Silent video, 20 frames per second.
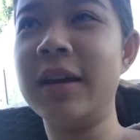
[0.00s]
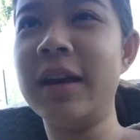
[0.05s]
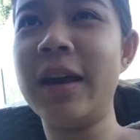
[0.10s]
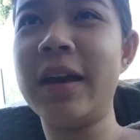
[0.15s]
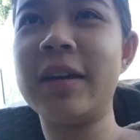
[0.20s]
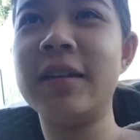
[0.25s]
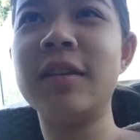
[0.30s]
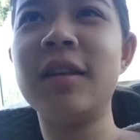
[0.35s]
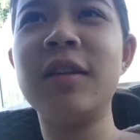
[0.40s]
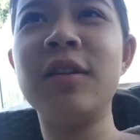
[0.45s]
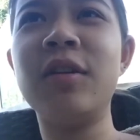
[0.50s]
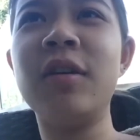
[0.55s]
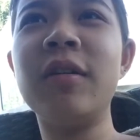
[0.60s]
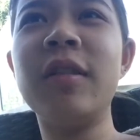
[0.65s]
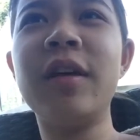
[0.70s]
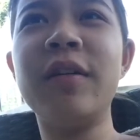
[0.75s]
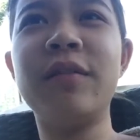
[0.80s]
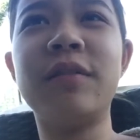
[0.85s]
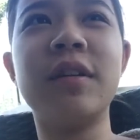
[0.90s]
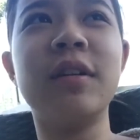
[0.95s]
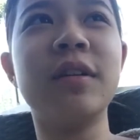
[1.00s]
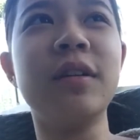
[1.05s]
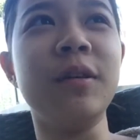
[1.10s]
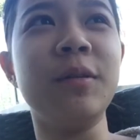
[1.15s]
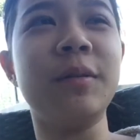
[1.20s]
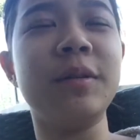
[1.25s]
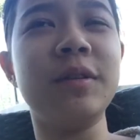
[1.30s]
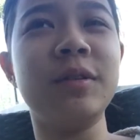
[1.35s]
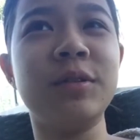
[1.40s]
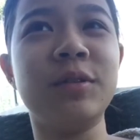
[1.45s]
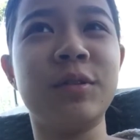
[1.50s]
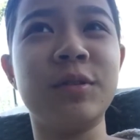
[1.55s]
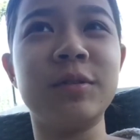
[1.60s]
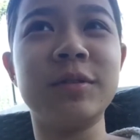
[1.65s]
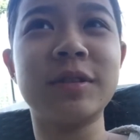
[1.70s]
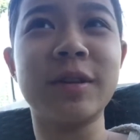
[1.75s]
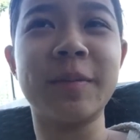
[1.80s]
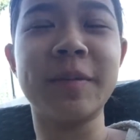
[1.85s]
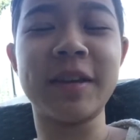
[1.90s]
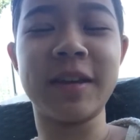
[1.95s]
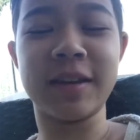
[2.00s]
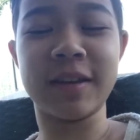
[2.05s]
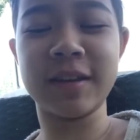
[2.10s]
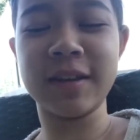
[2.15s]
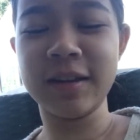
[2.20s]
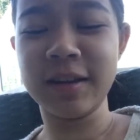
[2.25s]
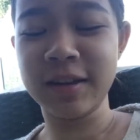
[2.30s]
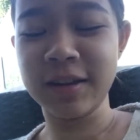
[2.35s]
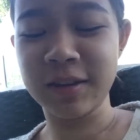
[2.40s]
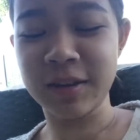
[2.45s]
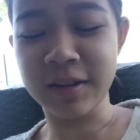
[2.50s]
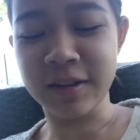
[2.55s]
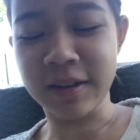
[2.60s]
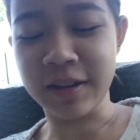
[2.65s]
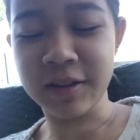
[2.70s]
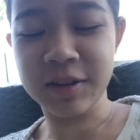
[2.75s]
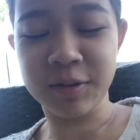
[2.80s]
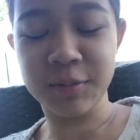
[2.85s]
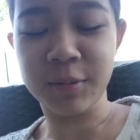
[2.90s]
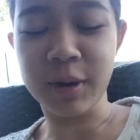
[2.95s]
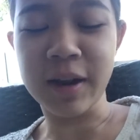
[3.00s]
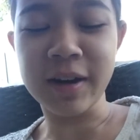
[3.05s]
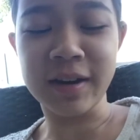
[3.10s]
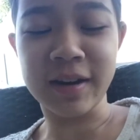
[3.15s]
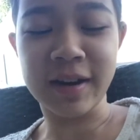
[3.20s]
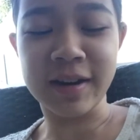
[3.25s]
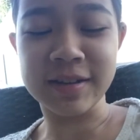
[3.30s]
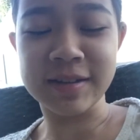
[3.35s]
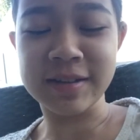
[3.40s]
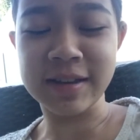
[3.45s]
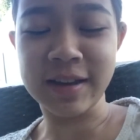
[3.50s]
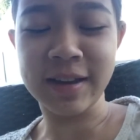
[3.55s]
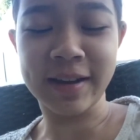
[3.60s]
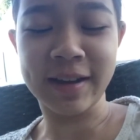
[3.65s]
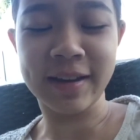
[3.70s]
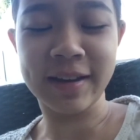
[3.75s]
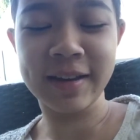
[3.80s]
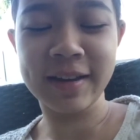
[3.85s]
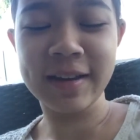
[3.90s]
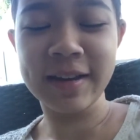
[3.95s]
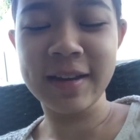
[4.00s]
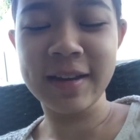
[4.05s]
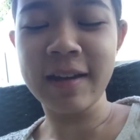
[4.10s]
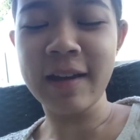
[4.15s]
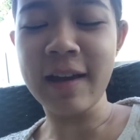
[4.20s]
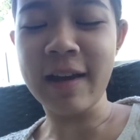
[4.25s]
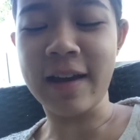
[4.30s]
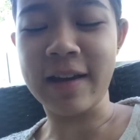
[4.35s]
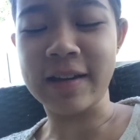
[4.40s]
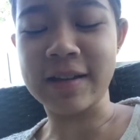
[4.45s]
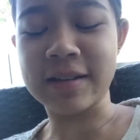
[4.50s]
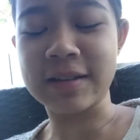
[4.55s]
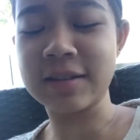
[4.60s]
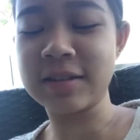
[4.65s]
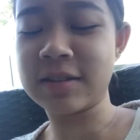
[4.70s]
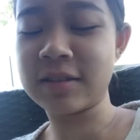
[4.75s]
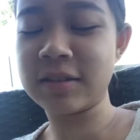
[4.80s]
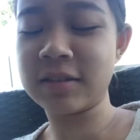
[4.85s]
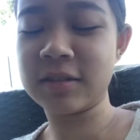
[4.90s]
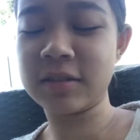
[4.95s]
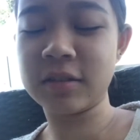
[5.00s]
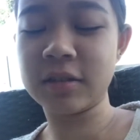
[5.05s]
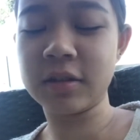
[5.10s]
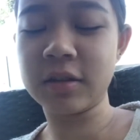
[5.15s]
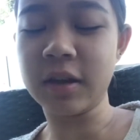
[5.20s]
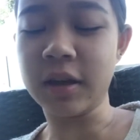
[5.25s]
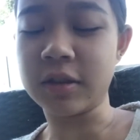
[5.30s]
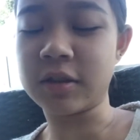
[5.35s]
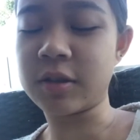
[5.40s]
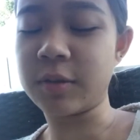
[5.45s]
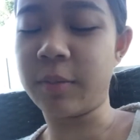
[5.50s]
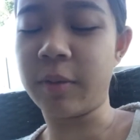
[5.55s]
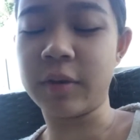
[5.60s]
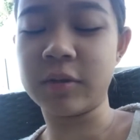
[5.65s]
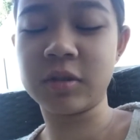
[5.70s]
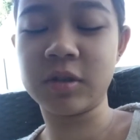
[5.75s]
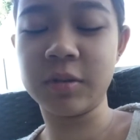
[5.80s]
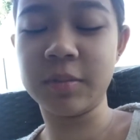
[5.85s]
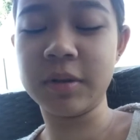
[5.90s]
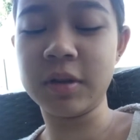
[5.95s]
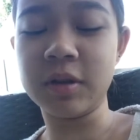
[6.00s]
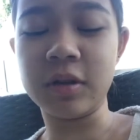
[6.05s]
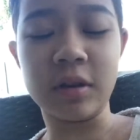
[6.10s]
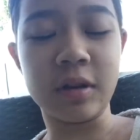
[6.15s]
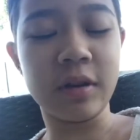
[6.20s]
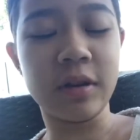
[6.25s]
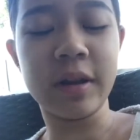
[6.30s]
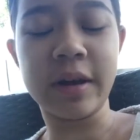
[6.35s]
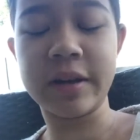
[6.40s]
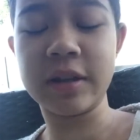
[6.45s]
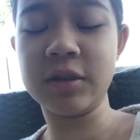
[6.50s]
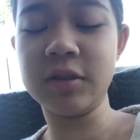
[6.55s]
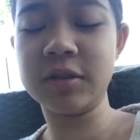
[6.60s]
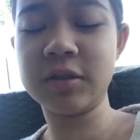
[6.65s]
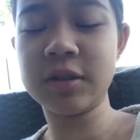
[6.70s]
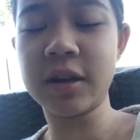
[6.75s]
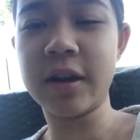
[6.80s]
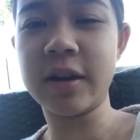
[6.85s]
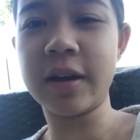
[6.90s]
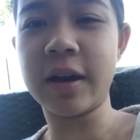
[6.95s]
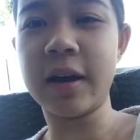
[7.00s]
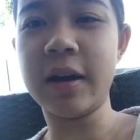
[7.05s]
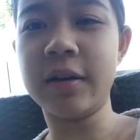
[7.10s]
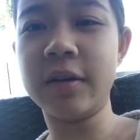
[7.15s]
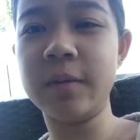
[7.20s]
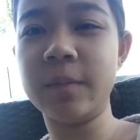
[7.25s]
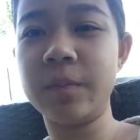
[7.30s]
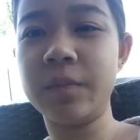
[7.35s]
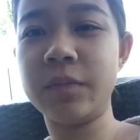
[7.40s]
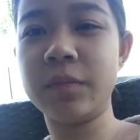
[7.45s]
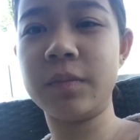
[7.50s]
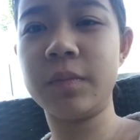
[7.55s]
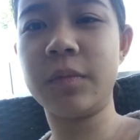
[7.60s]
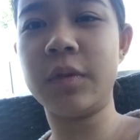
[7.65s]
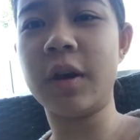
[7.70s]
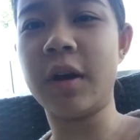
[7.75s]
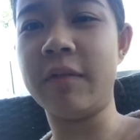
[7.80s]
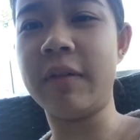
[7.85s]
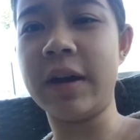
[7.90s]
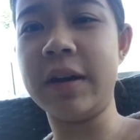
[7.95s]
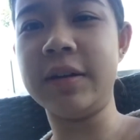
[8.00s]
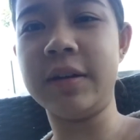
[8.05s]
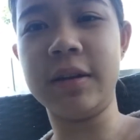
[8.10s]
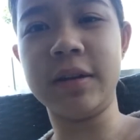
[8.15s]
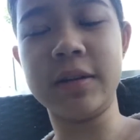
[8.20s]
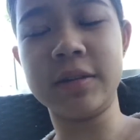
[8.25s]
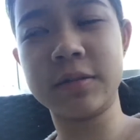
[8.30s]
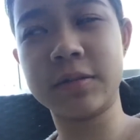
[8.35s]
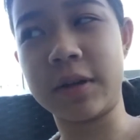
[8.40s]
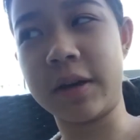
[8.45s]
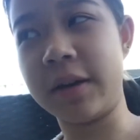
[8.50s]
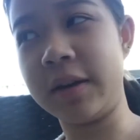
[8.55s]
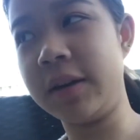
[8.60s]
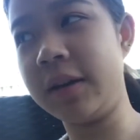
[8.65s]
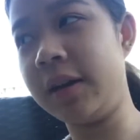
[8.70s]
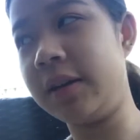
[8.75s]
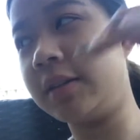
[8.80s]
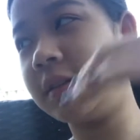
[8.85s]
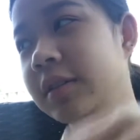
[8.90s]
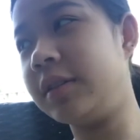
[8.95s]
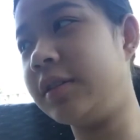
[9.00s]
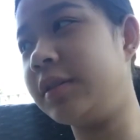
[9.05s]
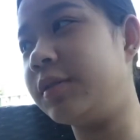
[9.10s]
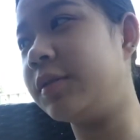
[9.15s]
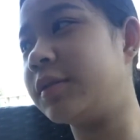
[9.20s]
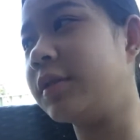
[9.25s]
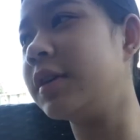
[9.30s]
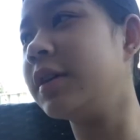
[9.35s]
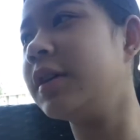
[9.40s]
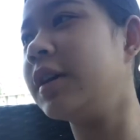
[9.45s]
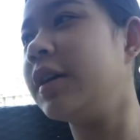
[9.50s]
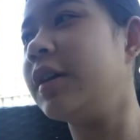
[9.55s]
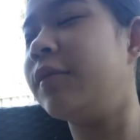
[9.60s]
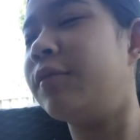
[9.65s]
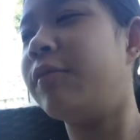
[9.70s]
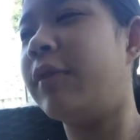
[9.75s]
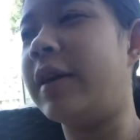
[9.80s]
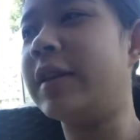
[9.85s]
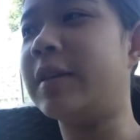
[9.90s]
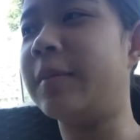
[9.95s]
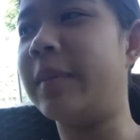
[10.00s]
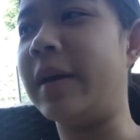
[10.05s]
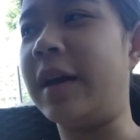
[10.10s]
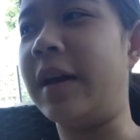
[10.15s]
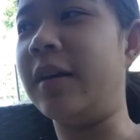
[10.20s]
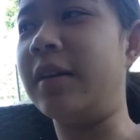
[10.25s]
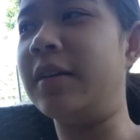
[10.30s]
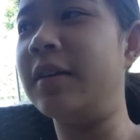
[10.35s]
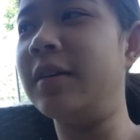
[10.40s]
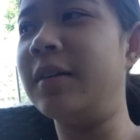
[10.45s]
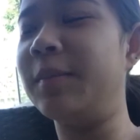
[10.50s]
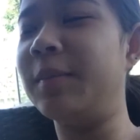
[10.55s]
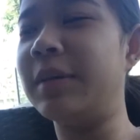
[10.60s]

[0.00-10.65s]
And you know that feeling when you do something, you write an essay and it's supposed to be good. Like, you start out, you have ideas, right? And then you write them out.